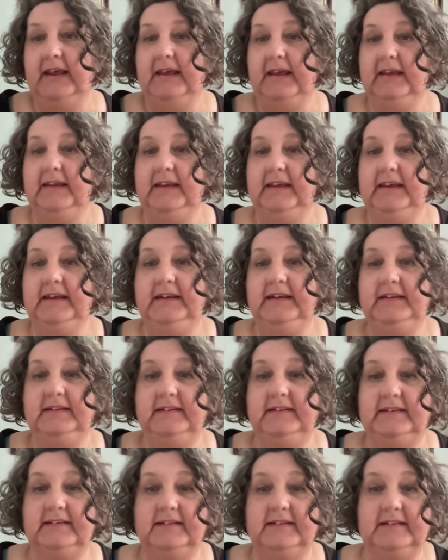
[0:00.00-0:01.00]

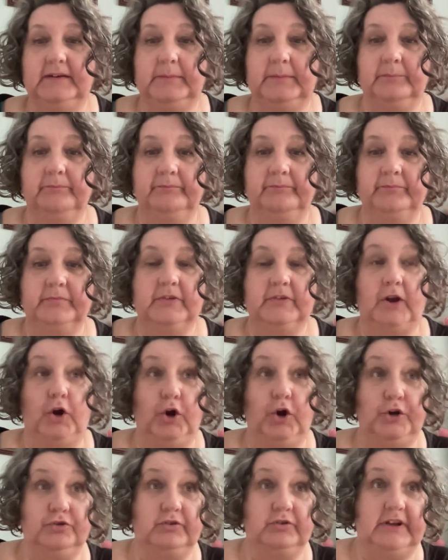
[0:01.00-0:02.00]
is
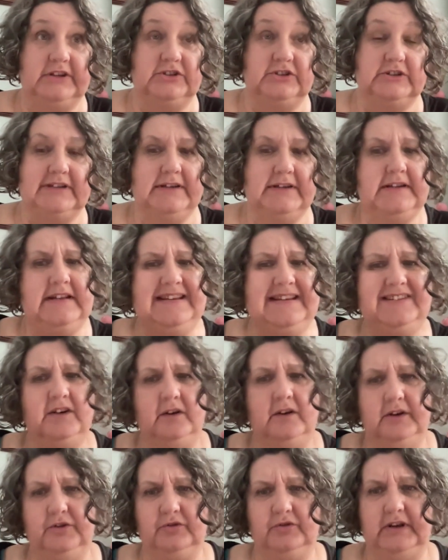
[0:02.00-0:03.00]
hydration. Now, you need
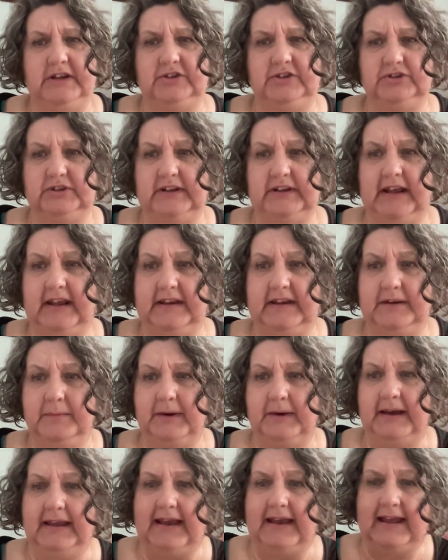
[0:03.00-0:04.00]
hydration
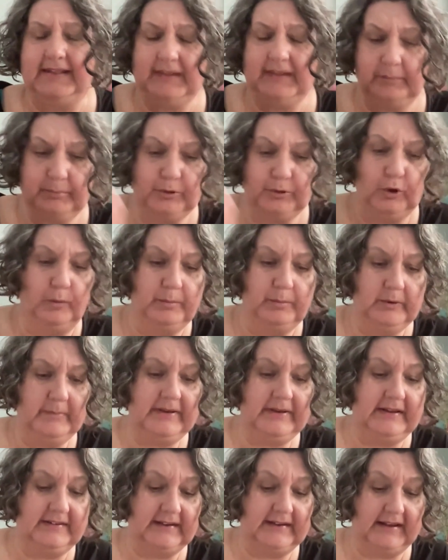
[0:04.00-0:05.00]
anyway, and the problem
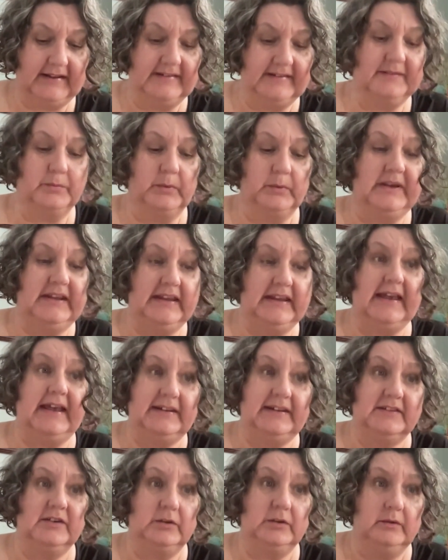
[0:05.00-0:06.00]
is, as we
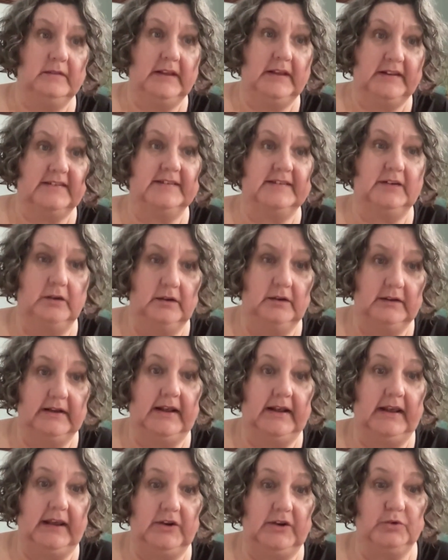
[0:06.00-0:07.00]
get to this certain
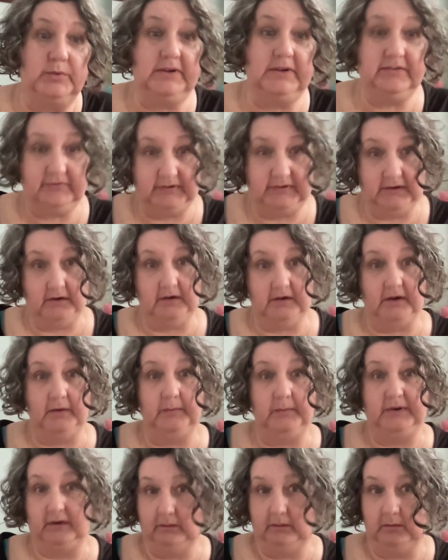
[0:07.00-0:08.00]
age, we feel like
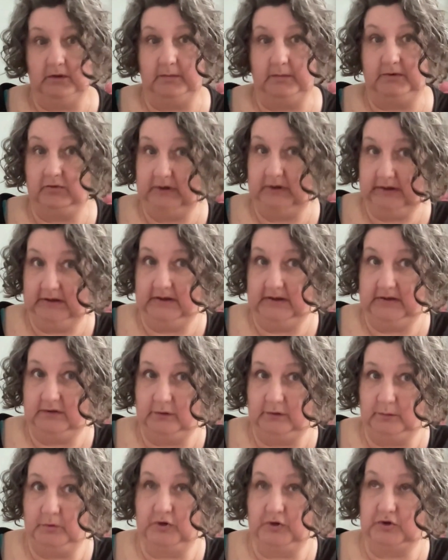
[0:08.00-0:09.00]
we don't want to be drinking
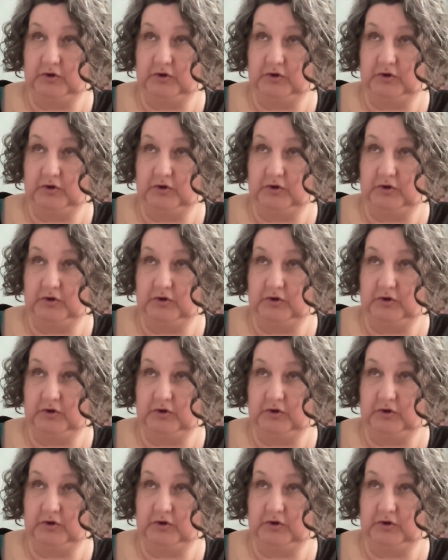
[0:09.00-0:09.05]
too much